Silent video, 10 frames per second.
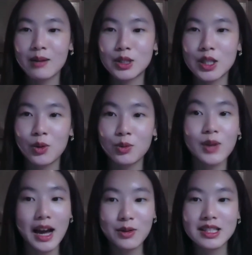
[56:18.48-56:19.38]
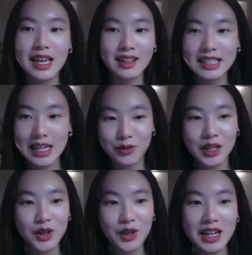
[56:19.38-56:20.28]
So I would say
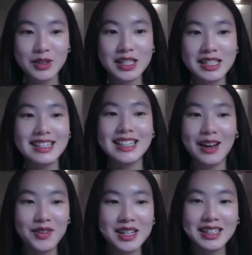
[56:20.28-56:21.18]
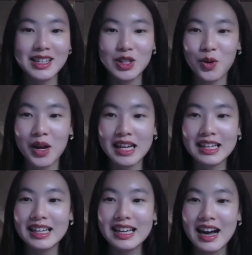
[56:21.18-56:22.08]
definitely if you're interested, definitely
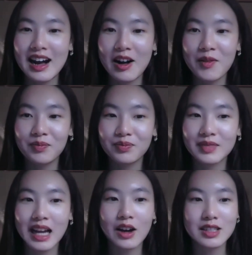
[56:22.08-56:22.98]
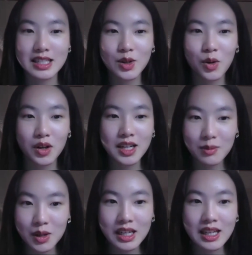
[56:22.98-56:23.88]
join our Discord
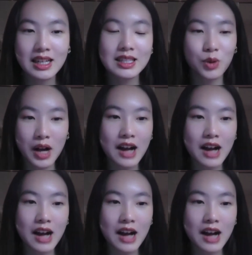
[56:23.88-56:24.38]
community, because